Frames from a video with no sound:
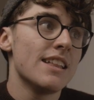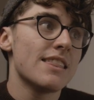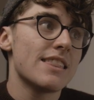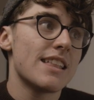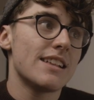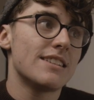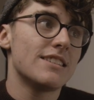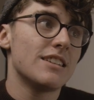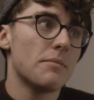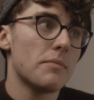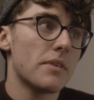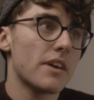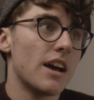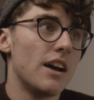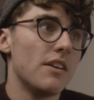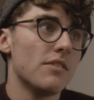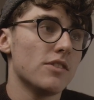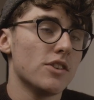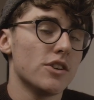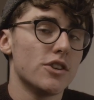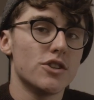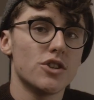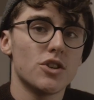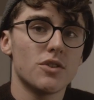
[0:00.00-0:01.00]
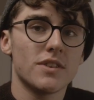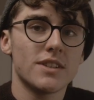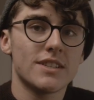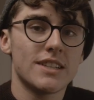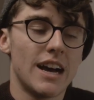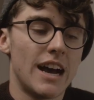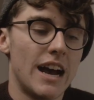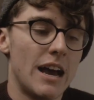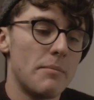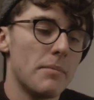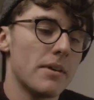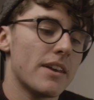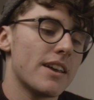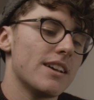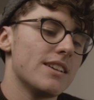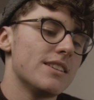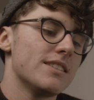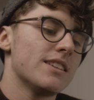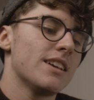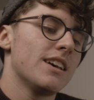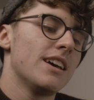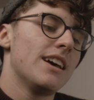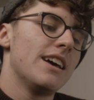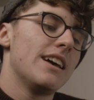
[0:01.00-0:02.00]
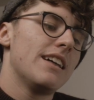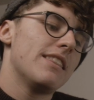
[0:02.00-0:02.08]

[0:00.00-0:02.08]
That's something I've learned over time, because